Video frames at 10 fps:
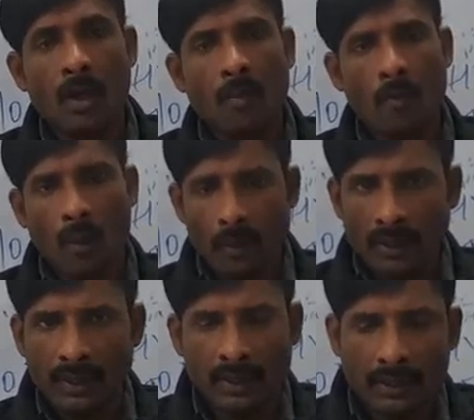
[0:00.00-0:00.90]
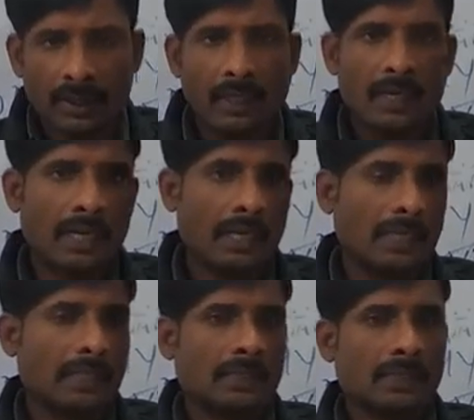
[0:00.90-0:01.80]
Bholi
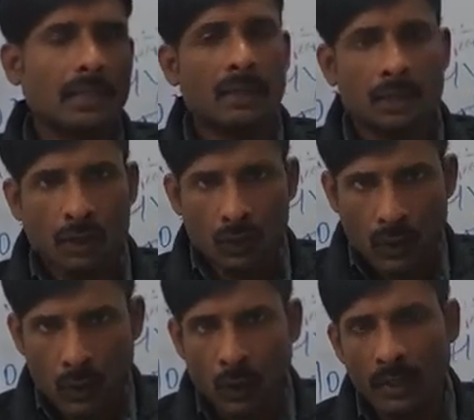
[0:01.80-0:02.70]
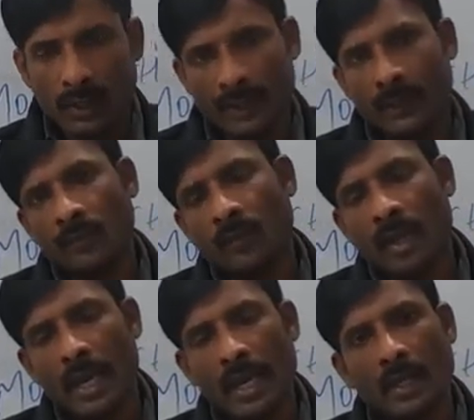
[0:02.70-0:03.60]
is a story
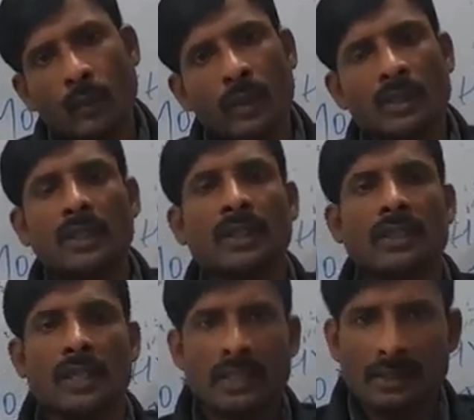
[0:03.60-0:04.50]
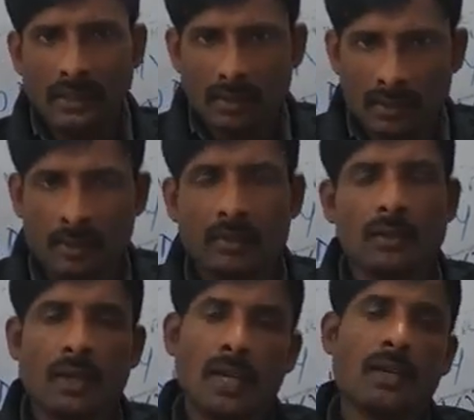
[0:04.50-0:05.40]
in which there is a
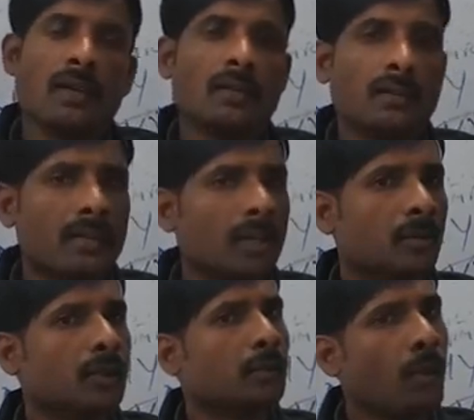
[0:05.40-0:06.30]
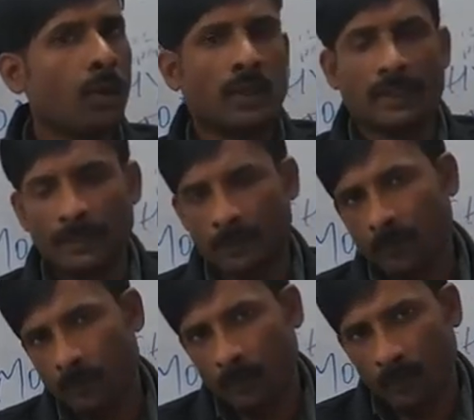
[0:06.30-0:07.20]
girl and her name is Bholi.
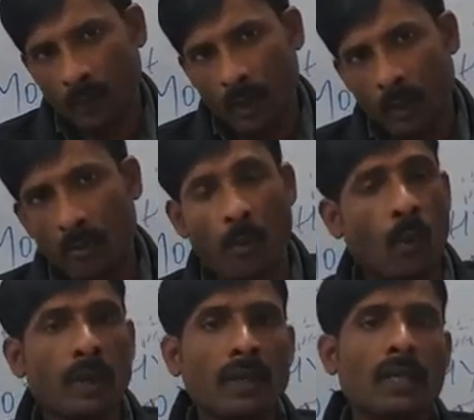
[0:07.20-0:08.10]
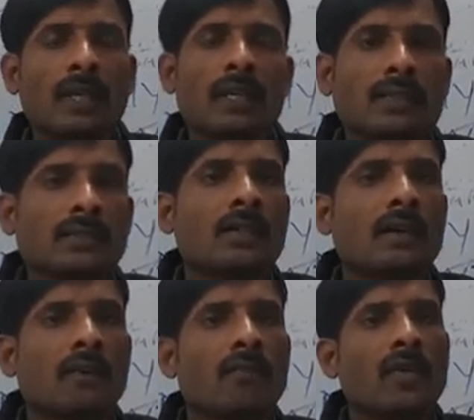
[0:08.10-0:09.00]
Bholi is
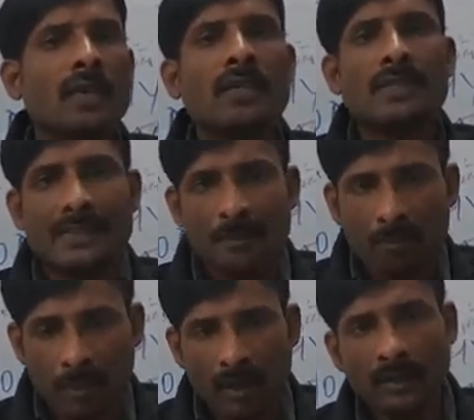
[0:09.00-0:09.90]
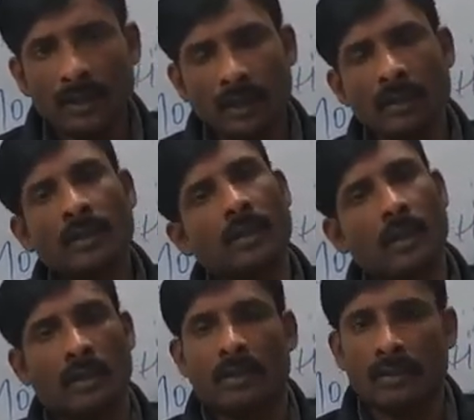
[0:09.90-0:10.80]
a very simpleton
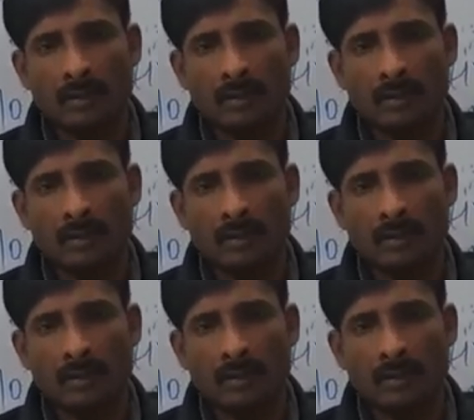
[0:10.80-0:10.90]
girl.